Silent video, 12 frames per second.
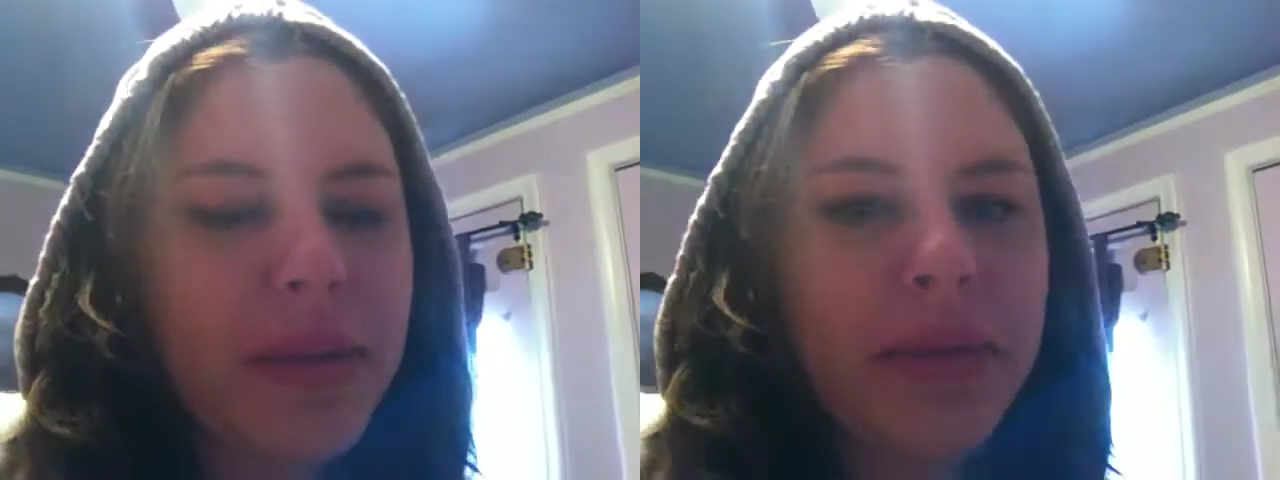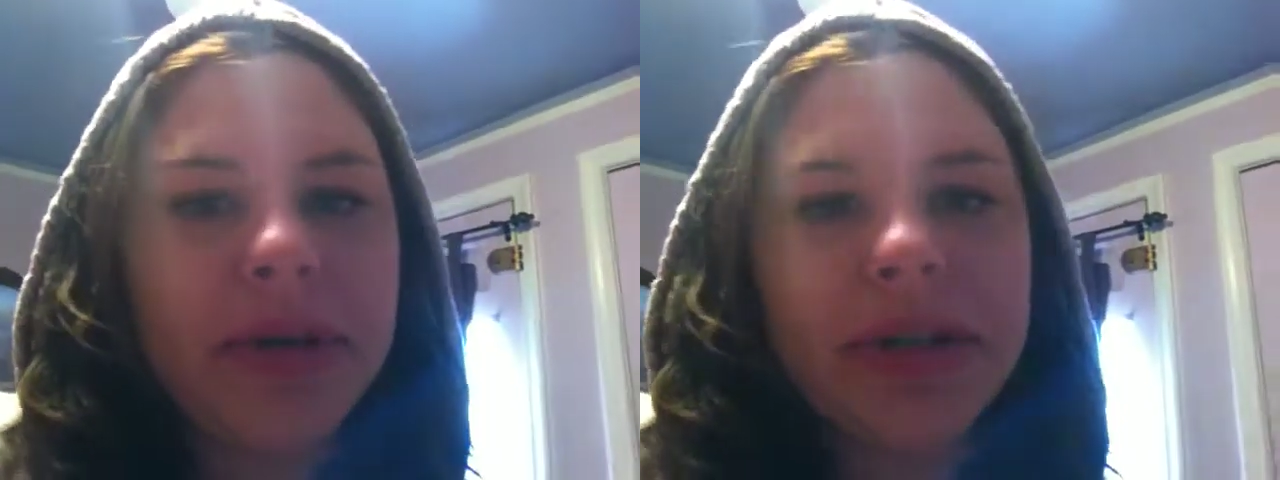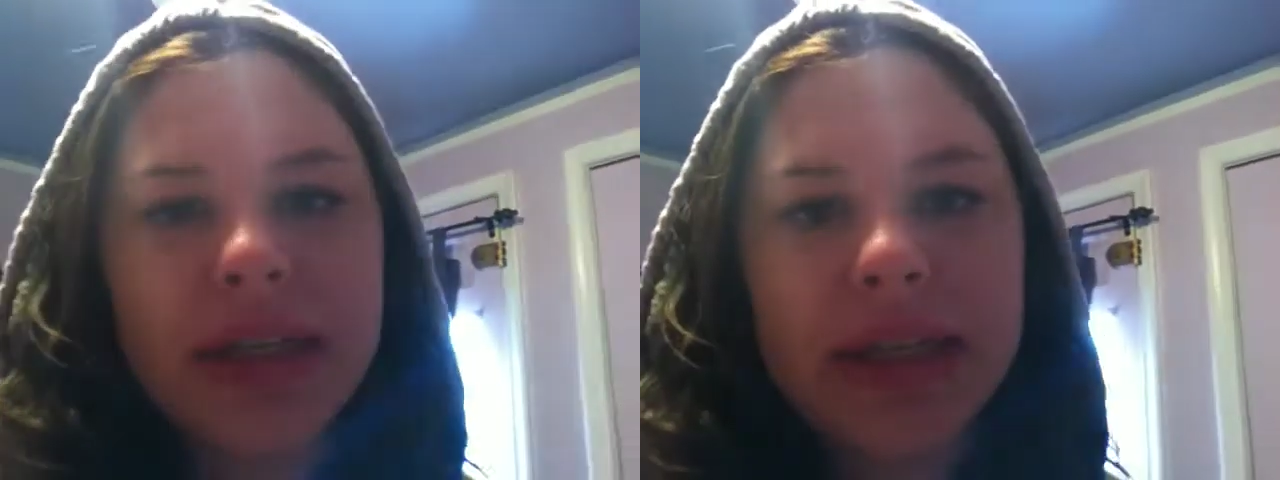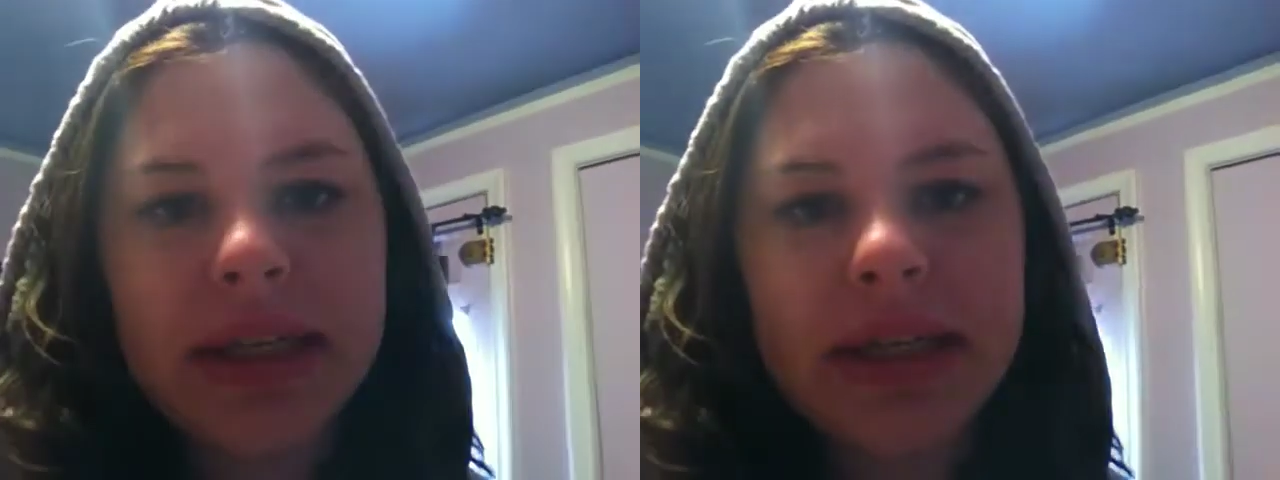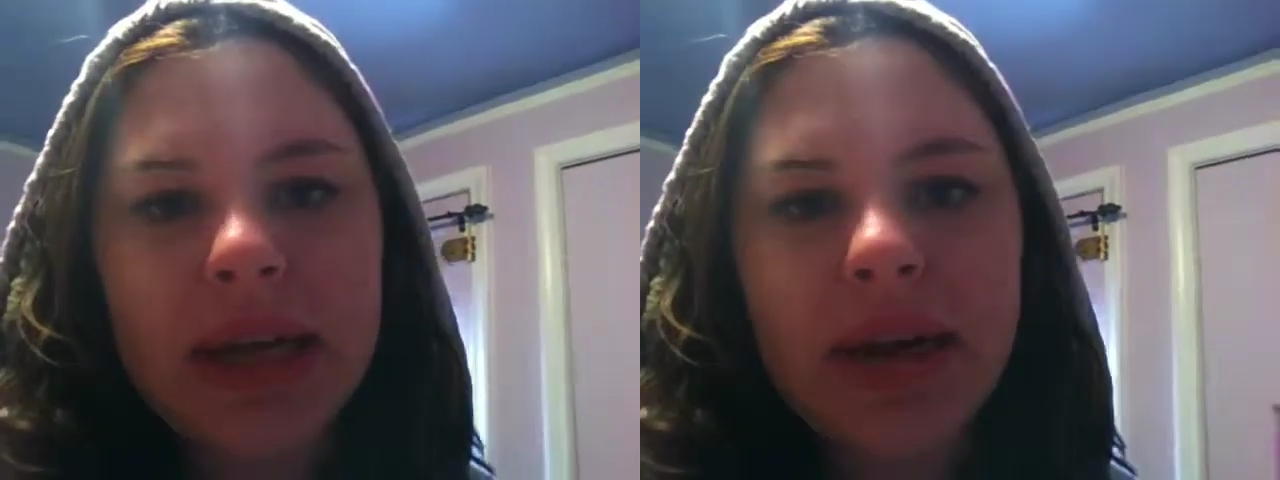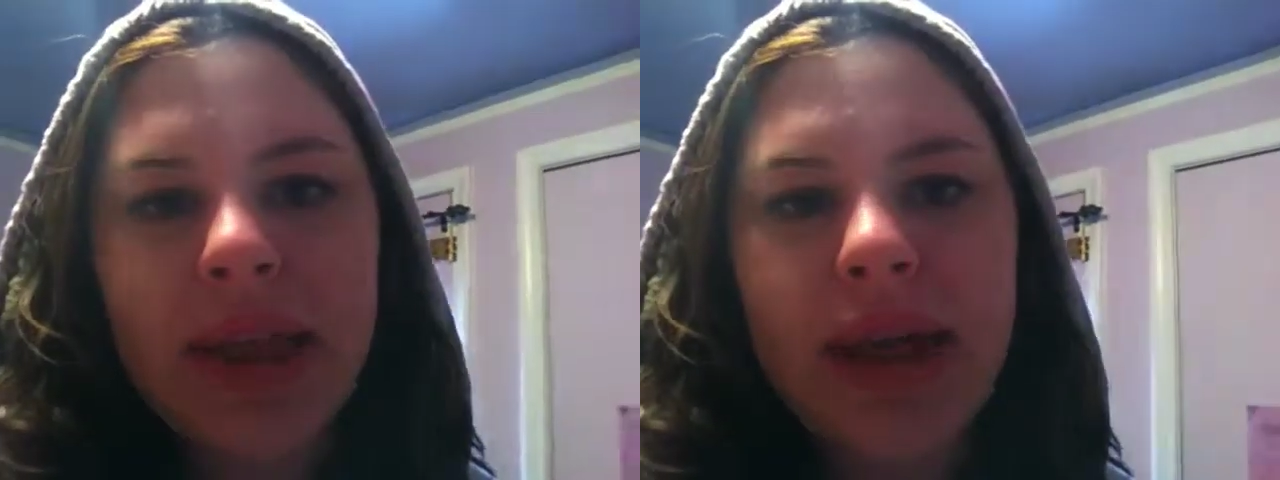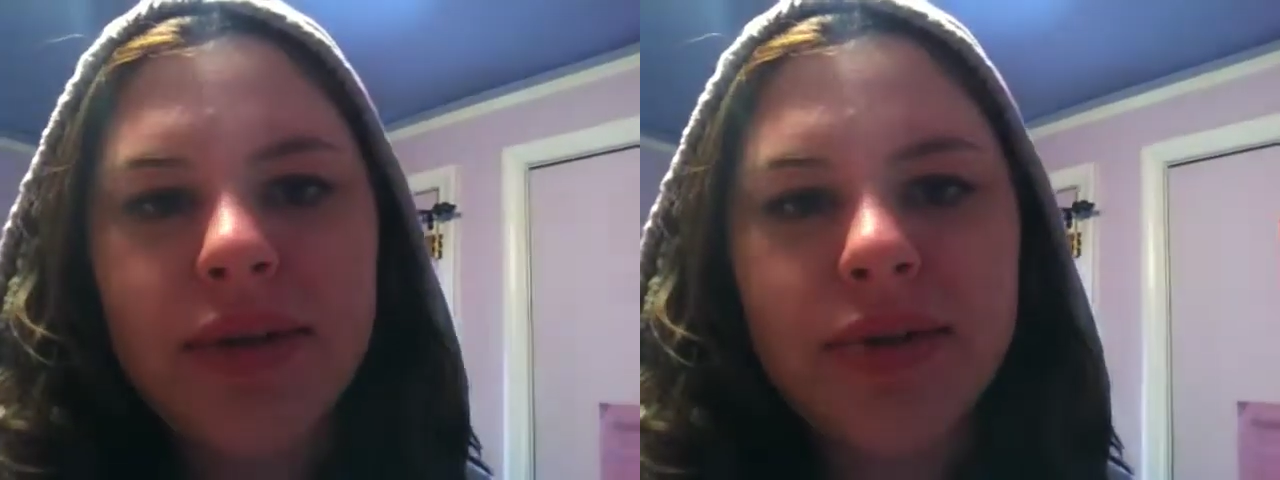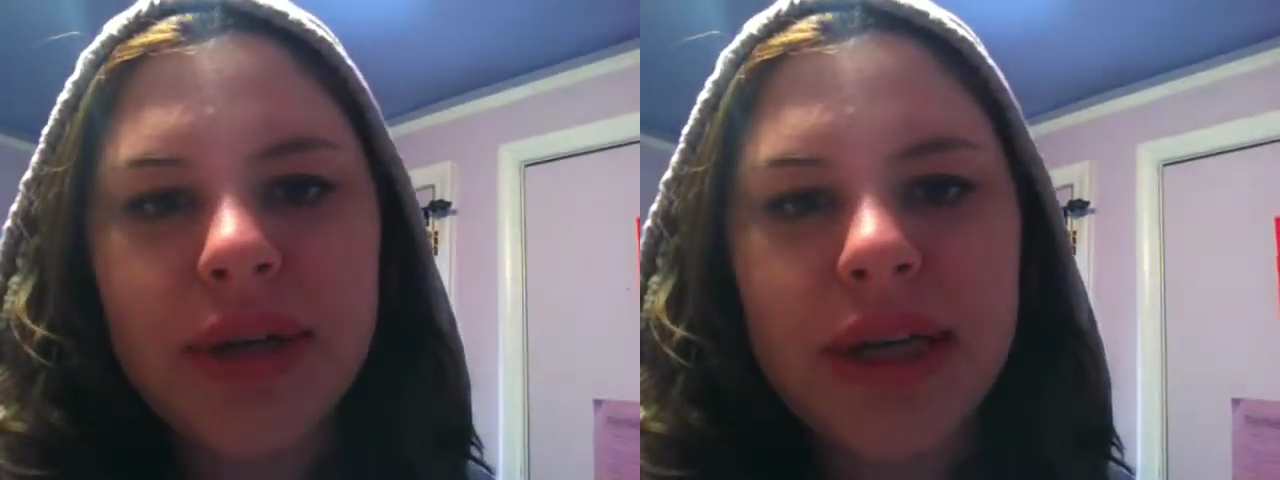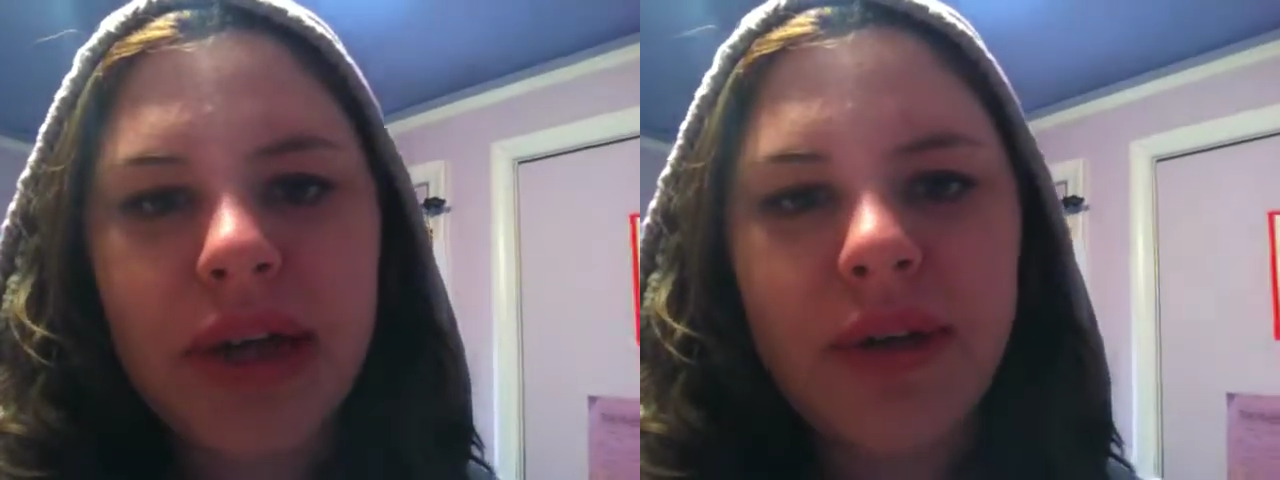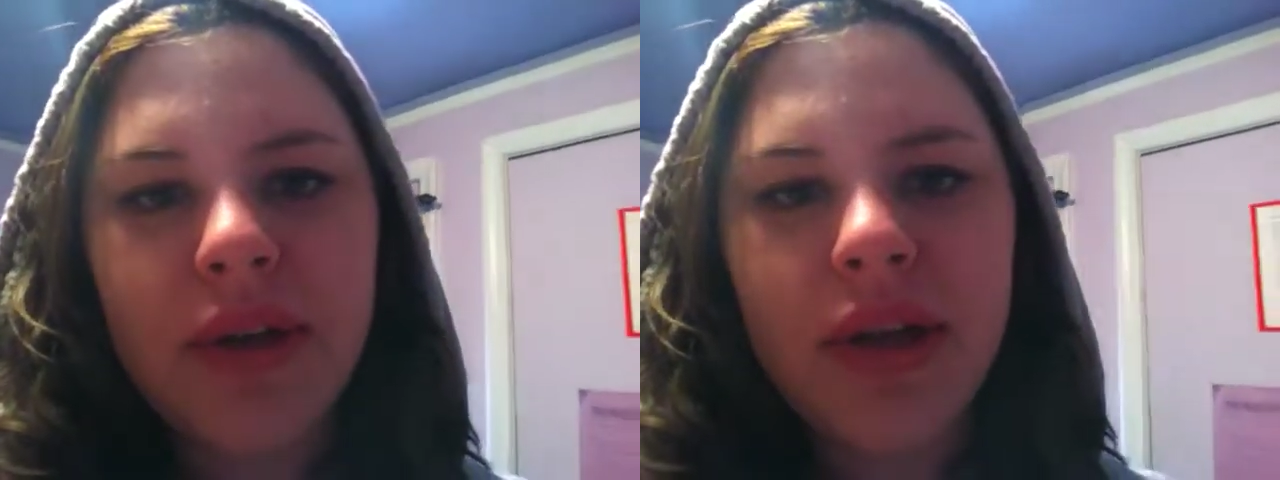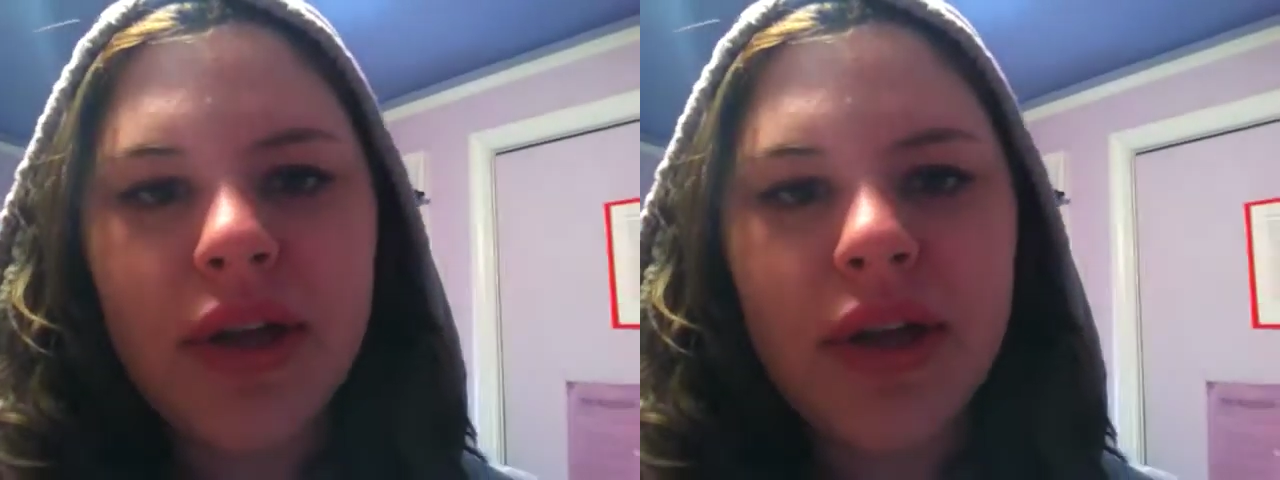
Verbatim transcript: members is out of the house right now.